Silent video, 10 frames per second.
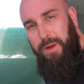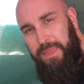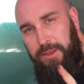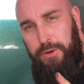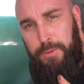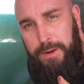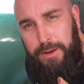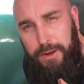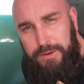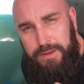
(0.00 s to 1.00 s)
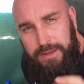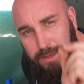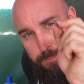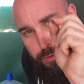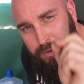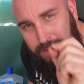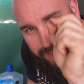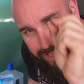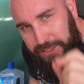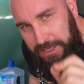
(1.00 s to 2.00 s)
one thing you do want to note is put a little
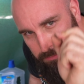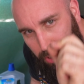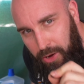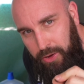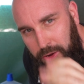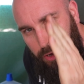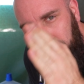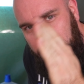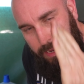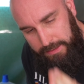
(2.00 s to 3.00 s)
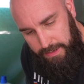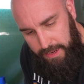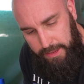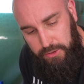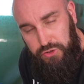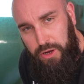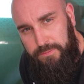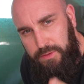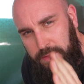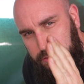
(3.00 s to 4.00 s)
etching mark on the nut and the
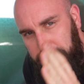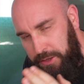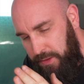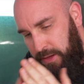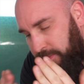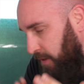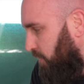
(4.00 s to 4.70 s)
shaft so that you can see if they